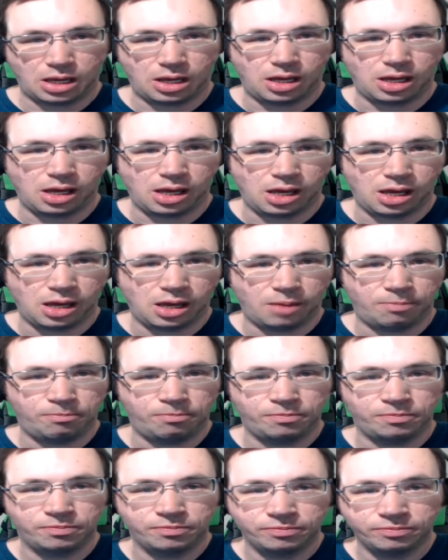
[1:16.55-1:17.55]
Um,
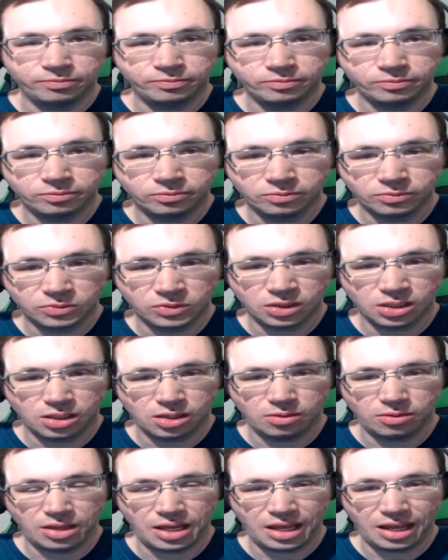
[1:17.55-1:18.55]

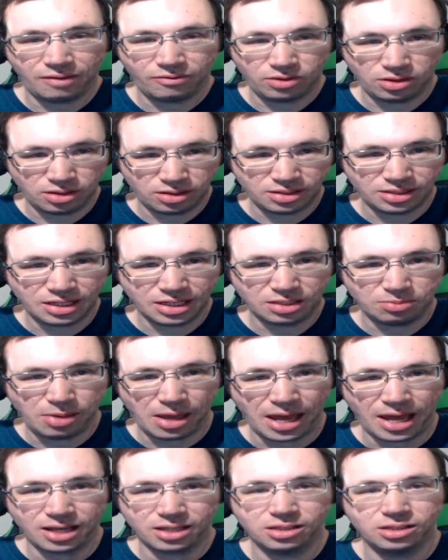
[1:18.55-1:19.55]
they gave you the six
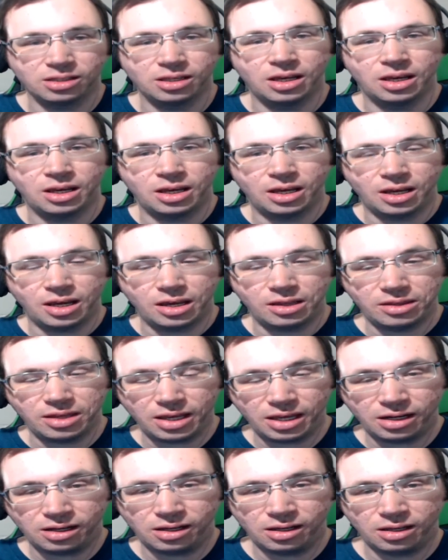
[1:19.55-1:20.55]
packs. Then